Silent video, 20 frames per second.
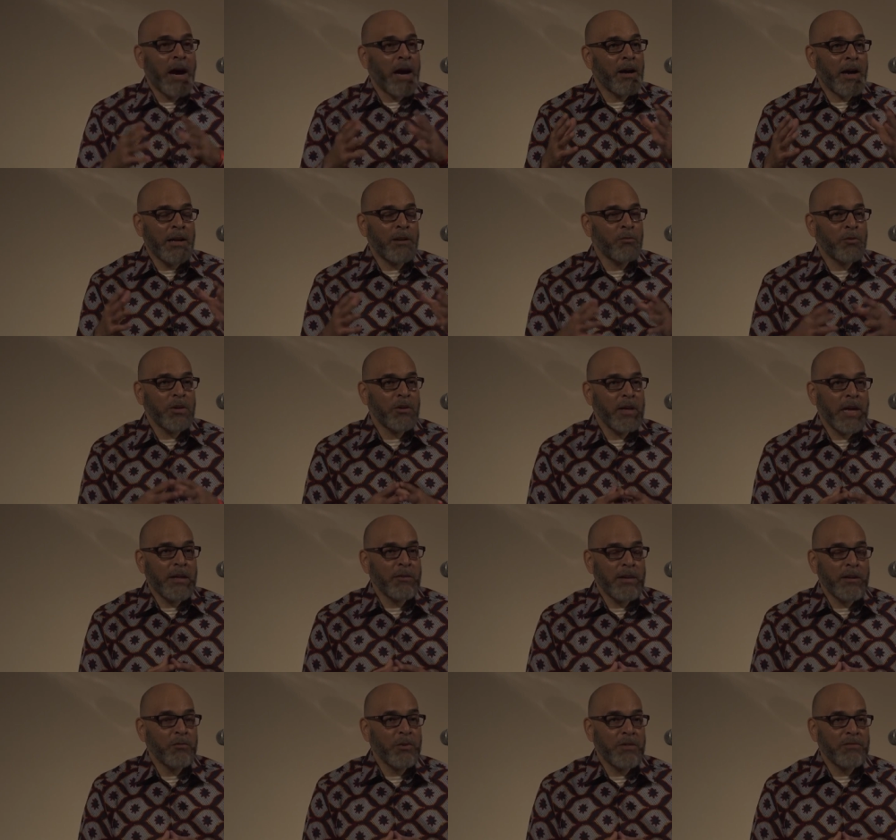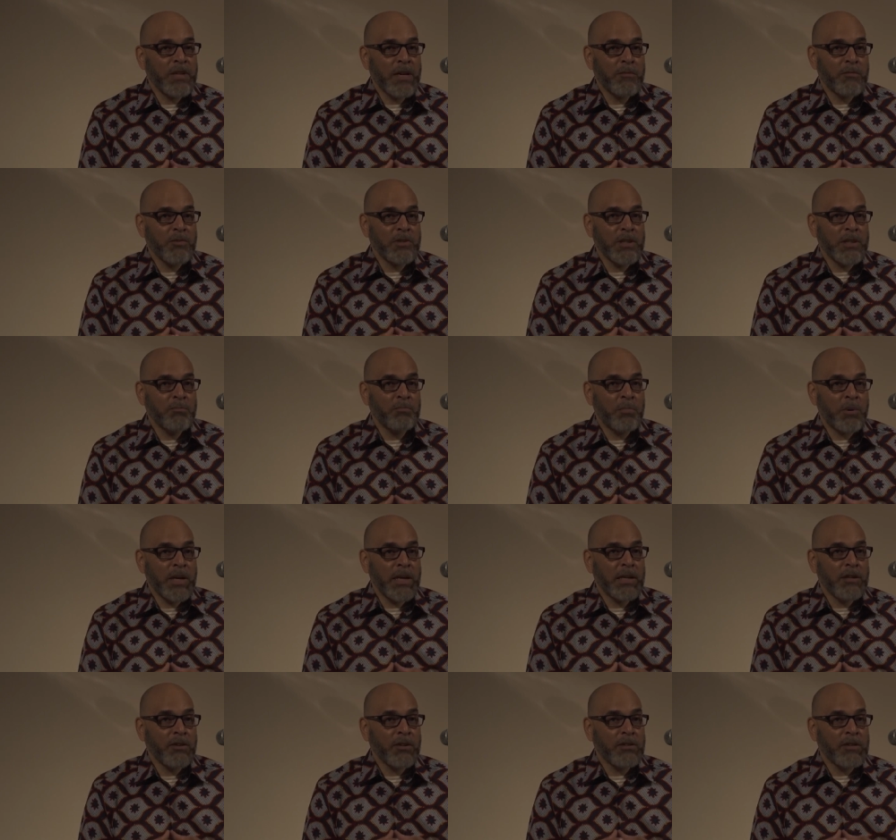I, I, know we don't, I don't think we have time to really
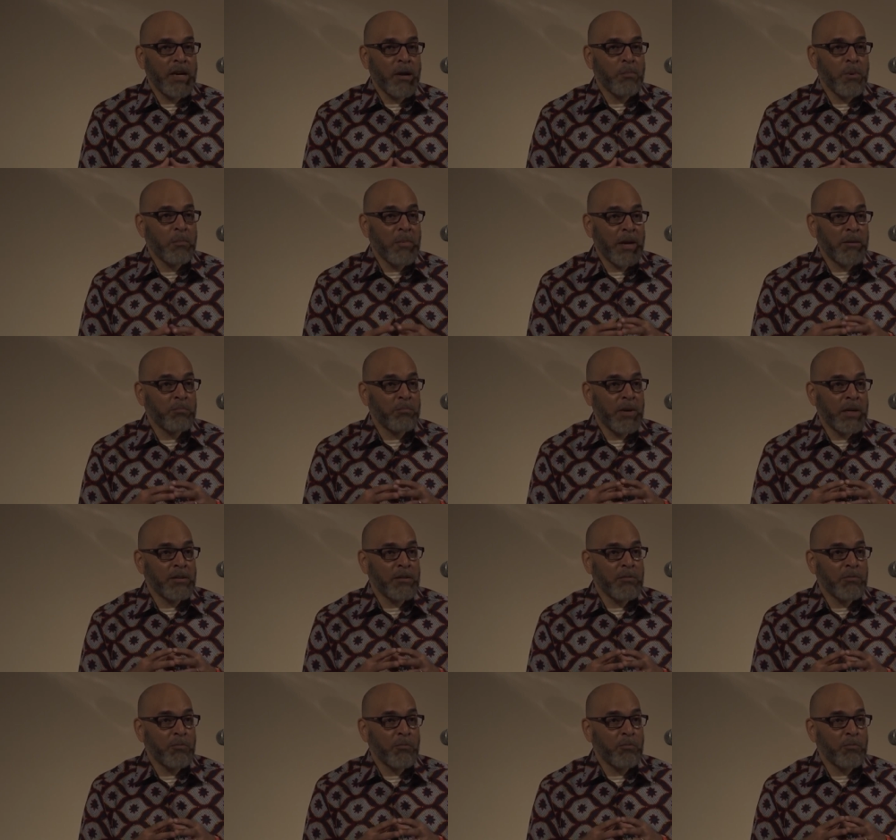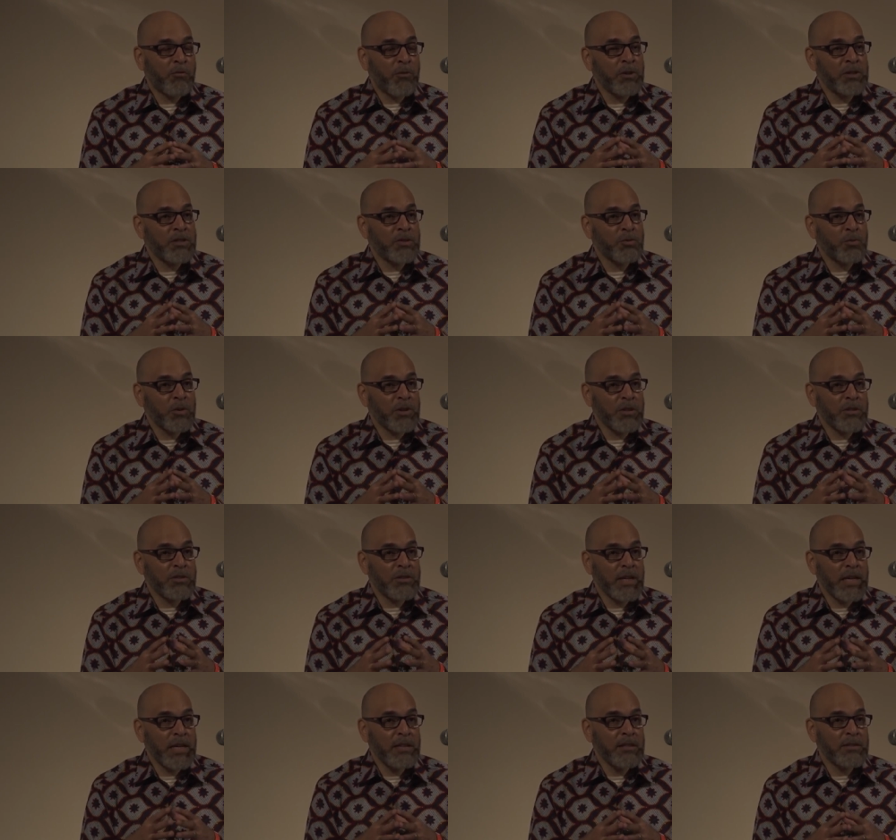break it all down, but my, my, for instance, with
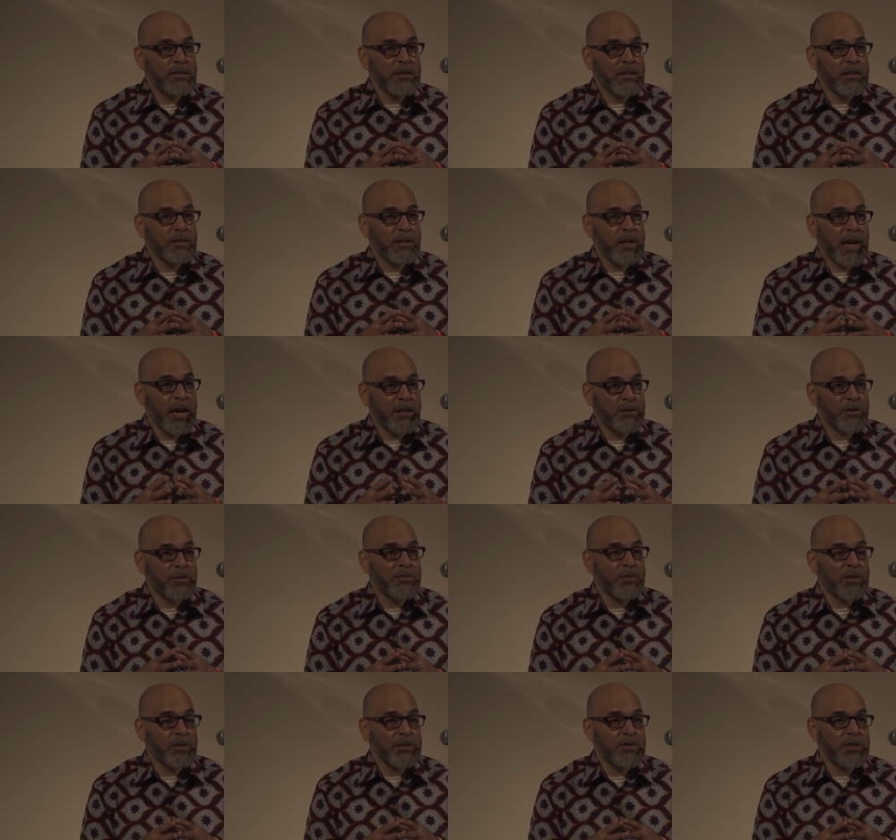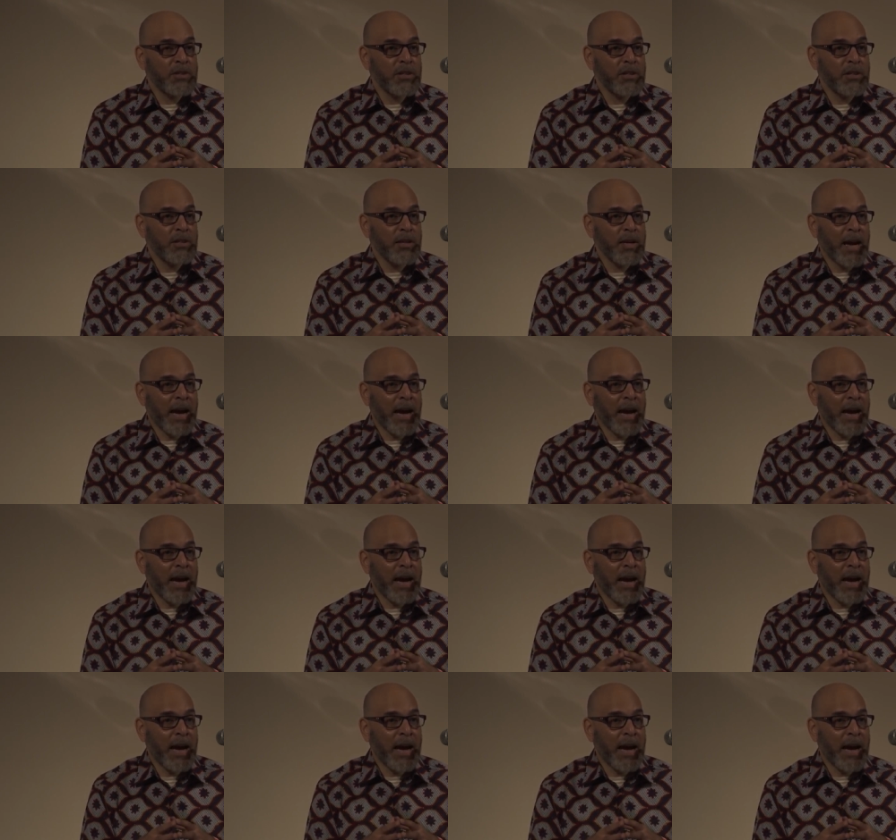this latest controversy,